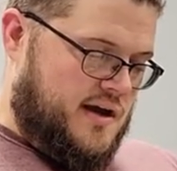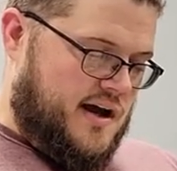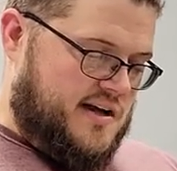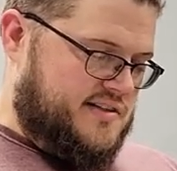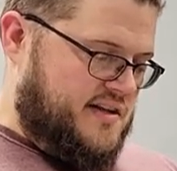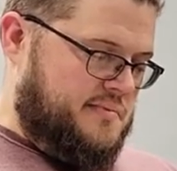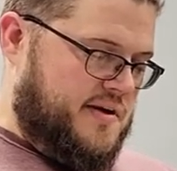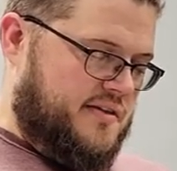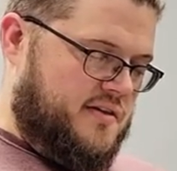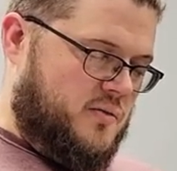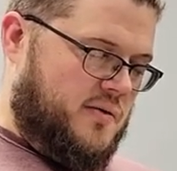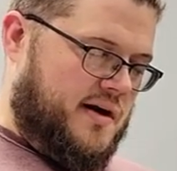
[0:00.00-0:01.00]
As they made
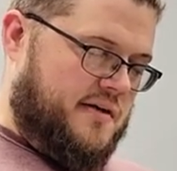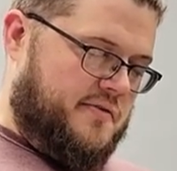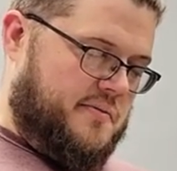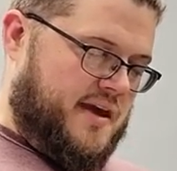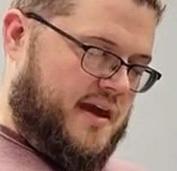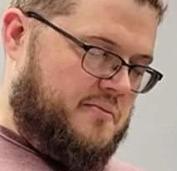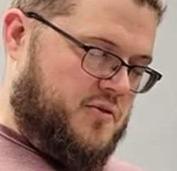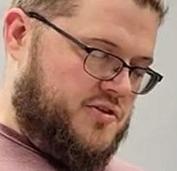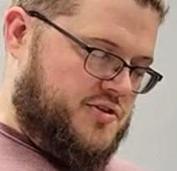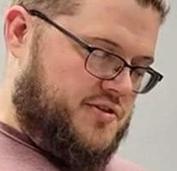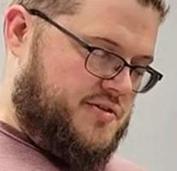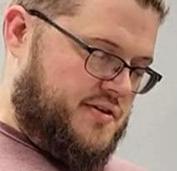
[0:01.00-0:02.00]
their way from the
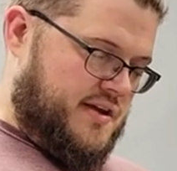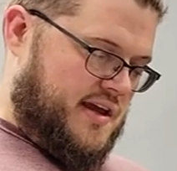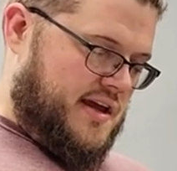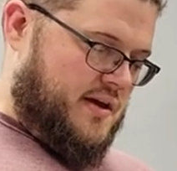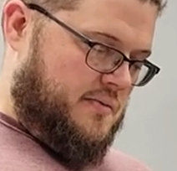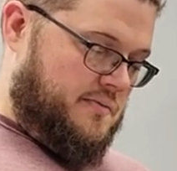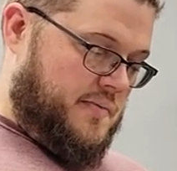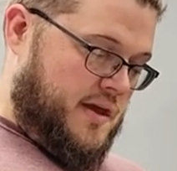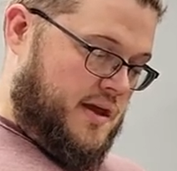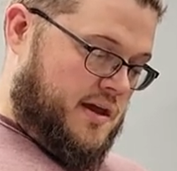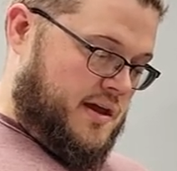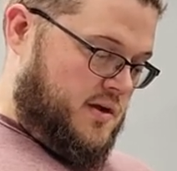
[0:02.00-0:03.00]
ambush, he,
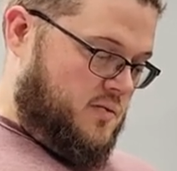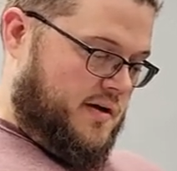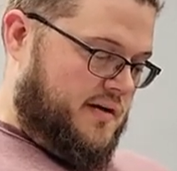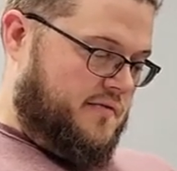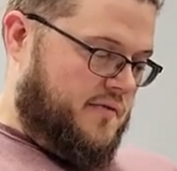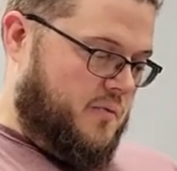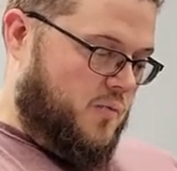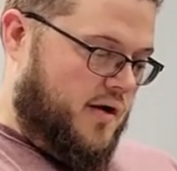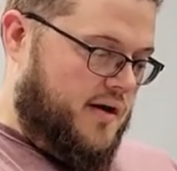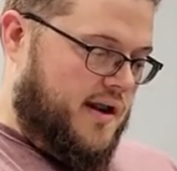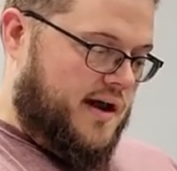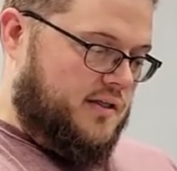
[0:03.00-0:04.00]
he went from
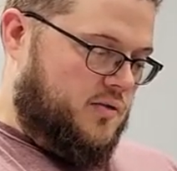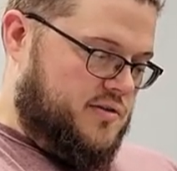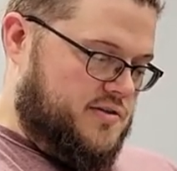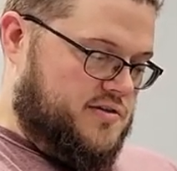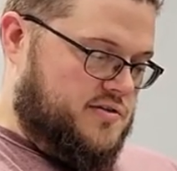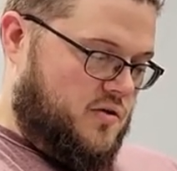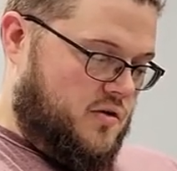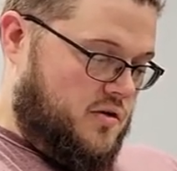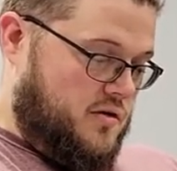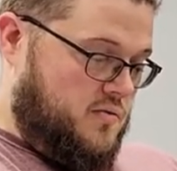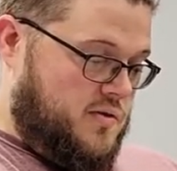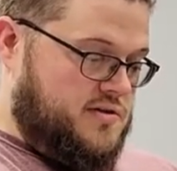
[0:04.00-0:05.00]
one Night Lord's
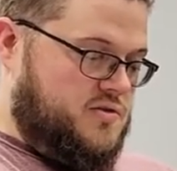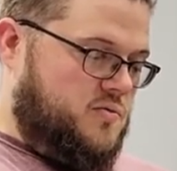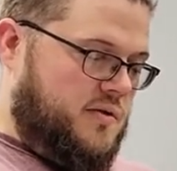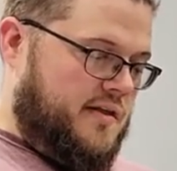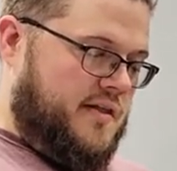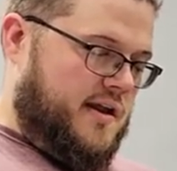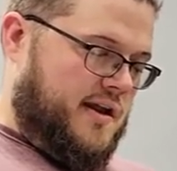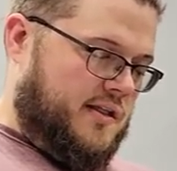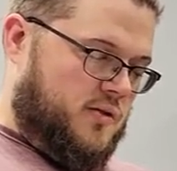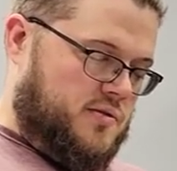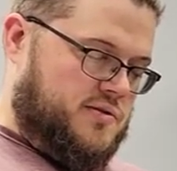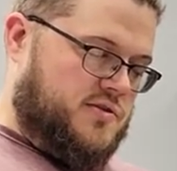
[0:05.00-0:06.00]
went to one of the Night
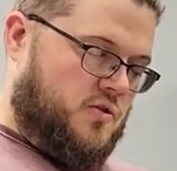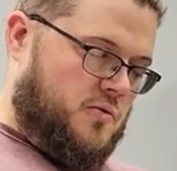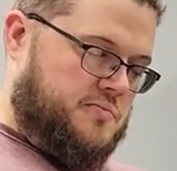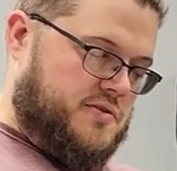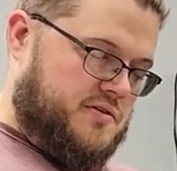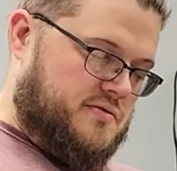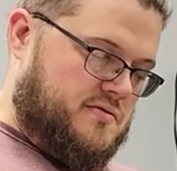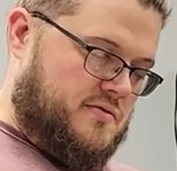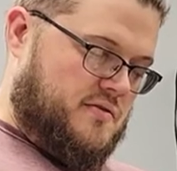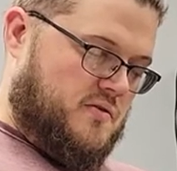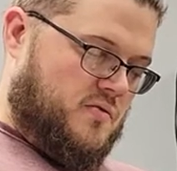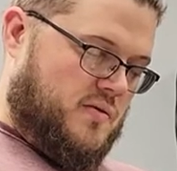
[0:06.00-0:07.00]
Lord's corpse.
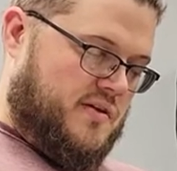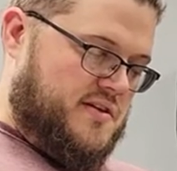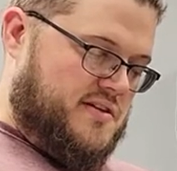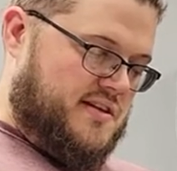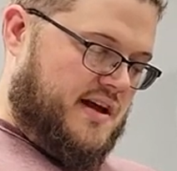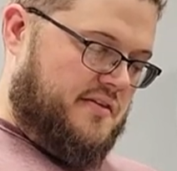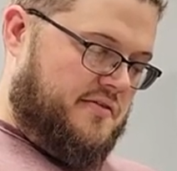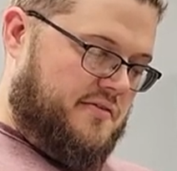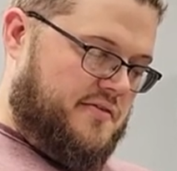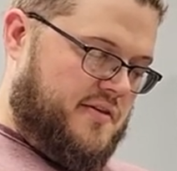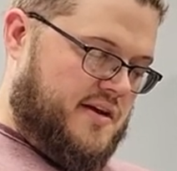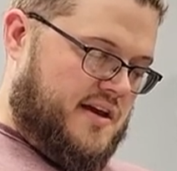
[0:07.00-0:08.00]
With his knife,
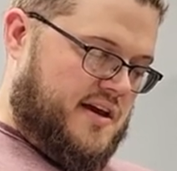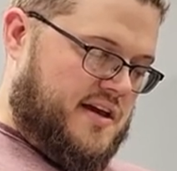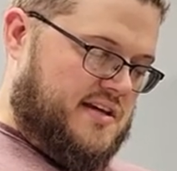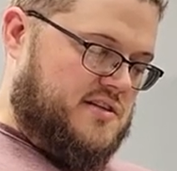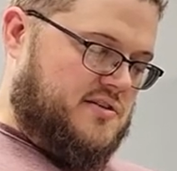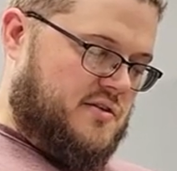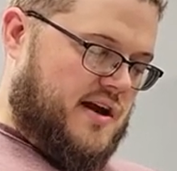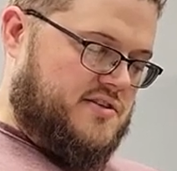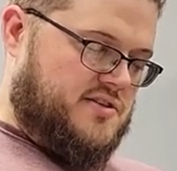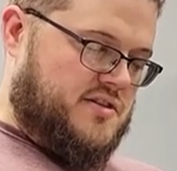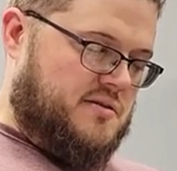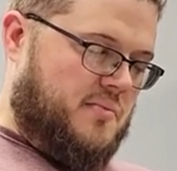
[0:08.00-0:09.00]
he
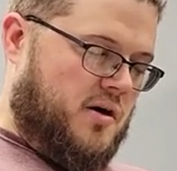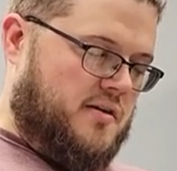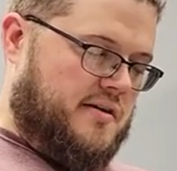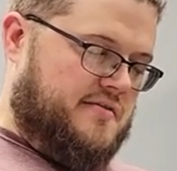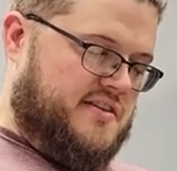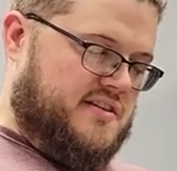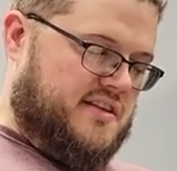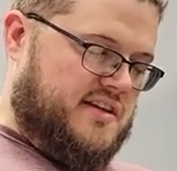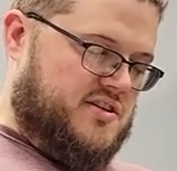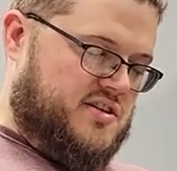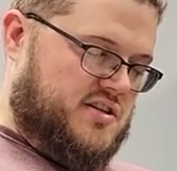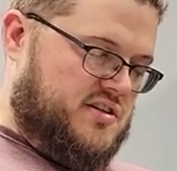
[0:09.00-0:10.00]
scratched the mark of his
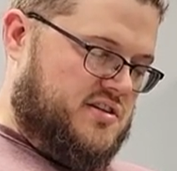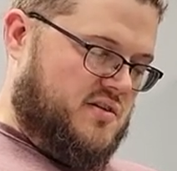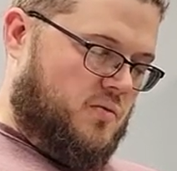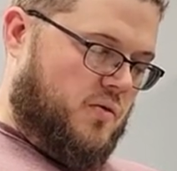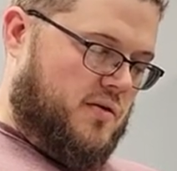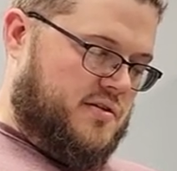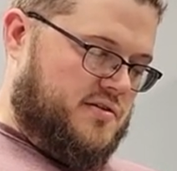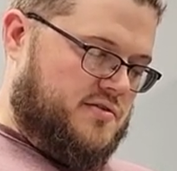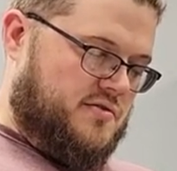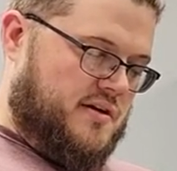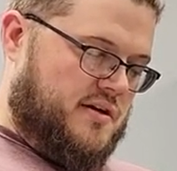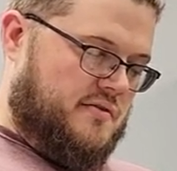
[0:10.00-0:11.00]
legion into the warrior's
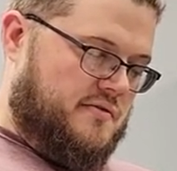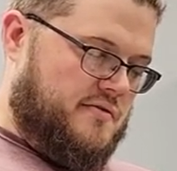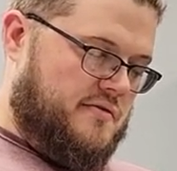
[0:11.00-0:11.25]
greave.